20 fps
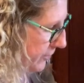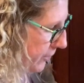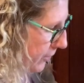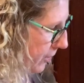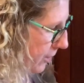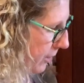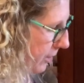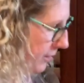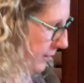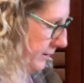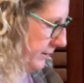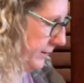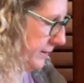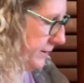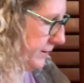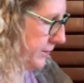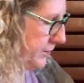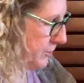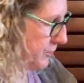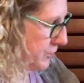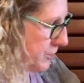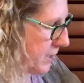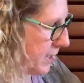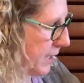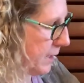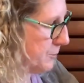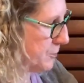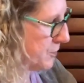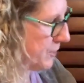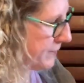Dog. Good
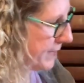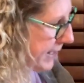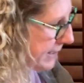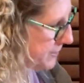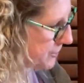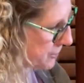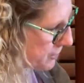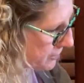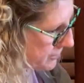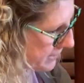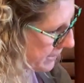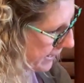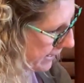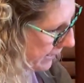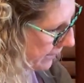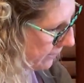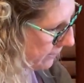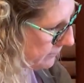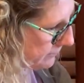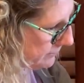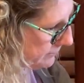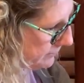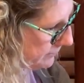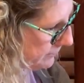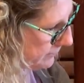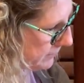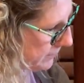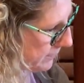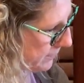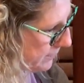job. So that's our noun.
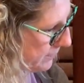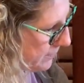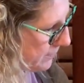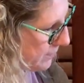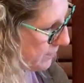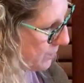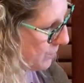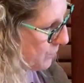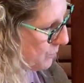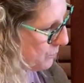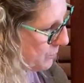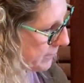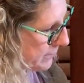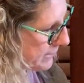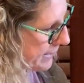But